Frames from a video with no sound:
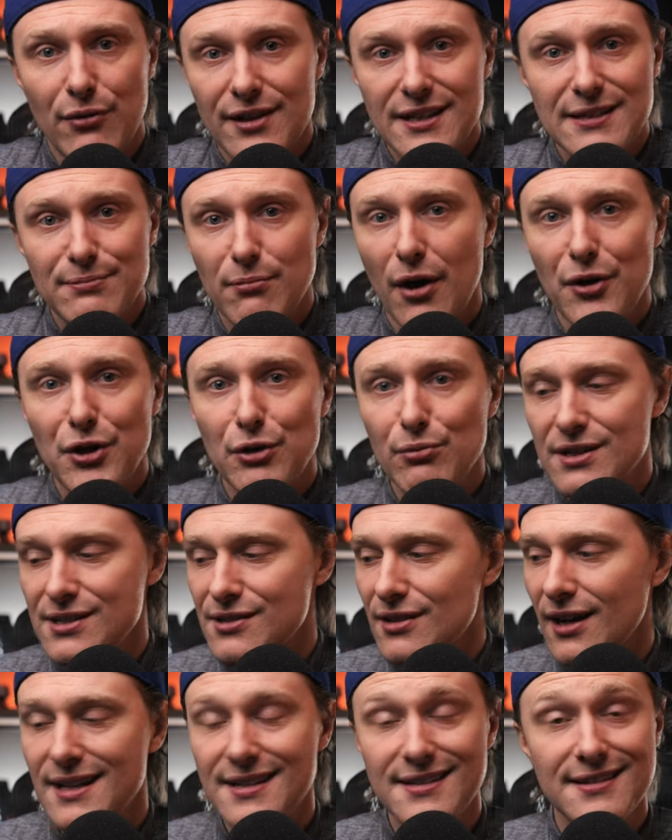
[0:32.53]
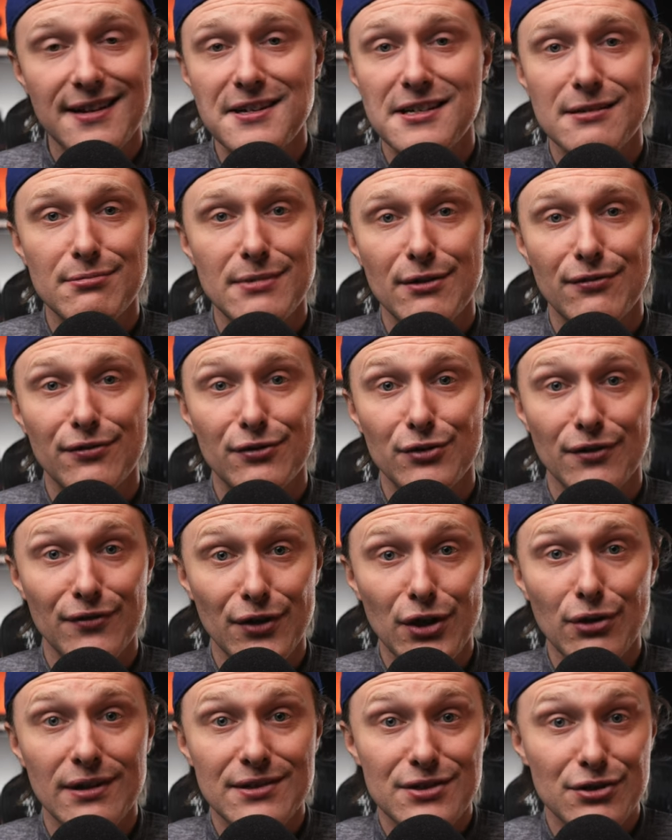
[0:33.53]
this monitor was not sent to me for
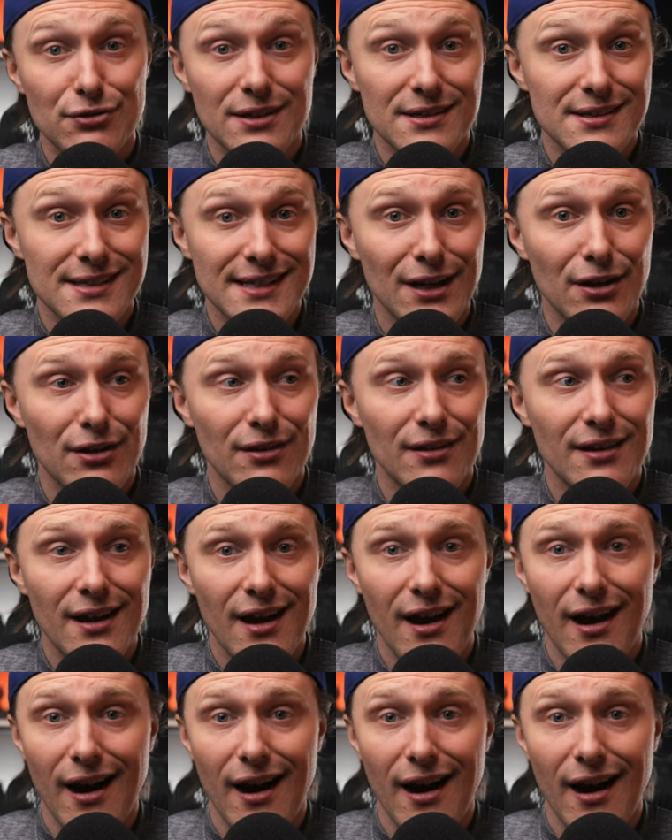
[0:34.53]
review, as you can tell.